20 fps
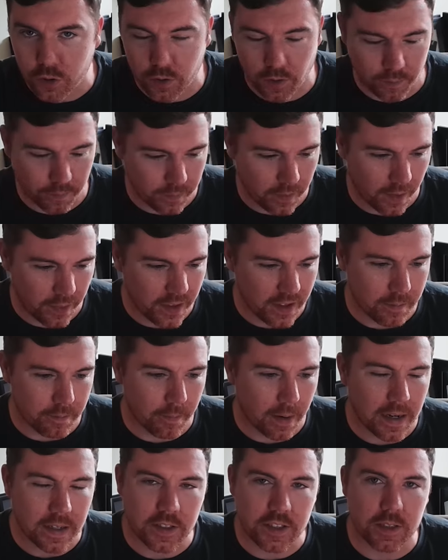You know, I think
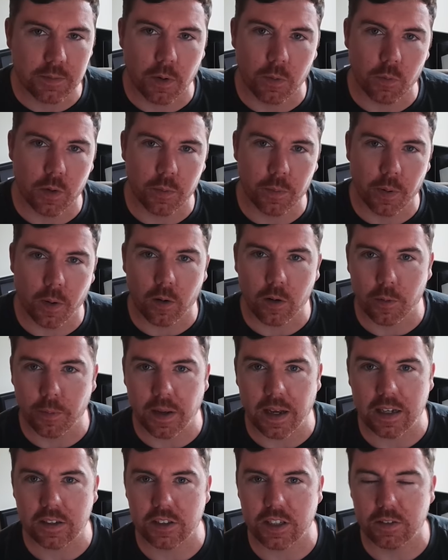maximum would probably
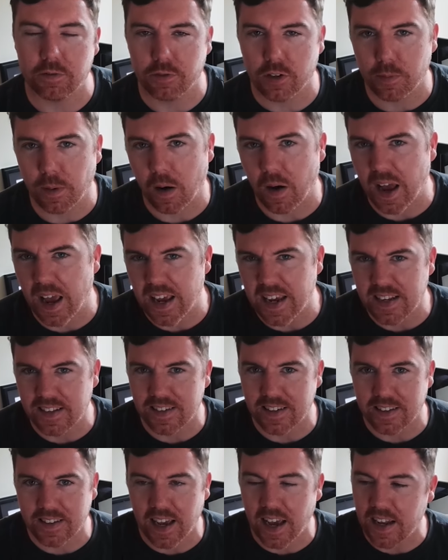be asking for about 8
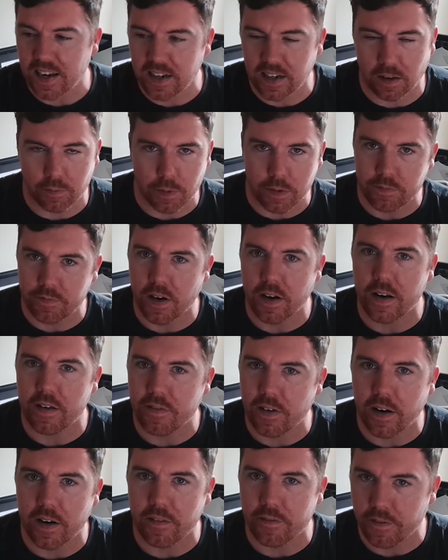to 10, and I'd be very,
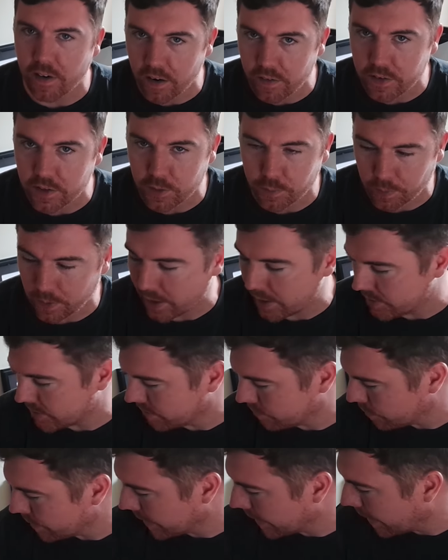very, very surprised
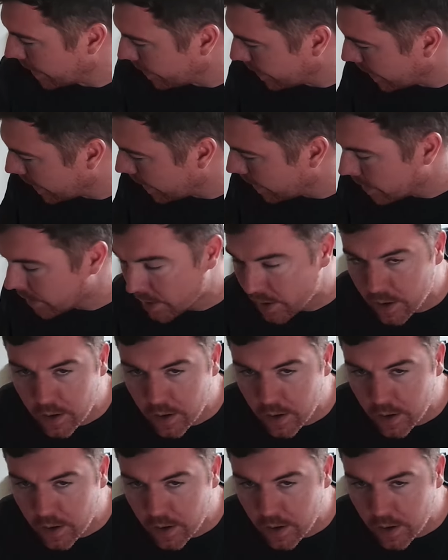if we get that.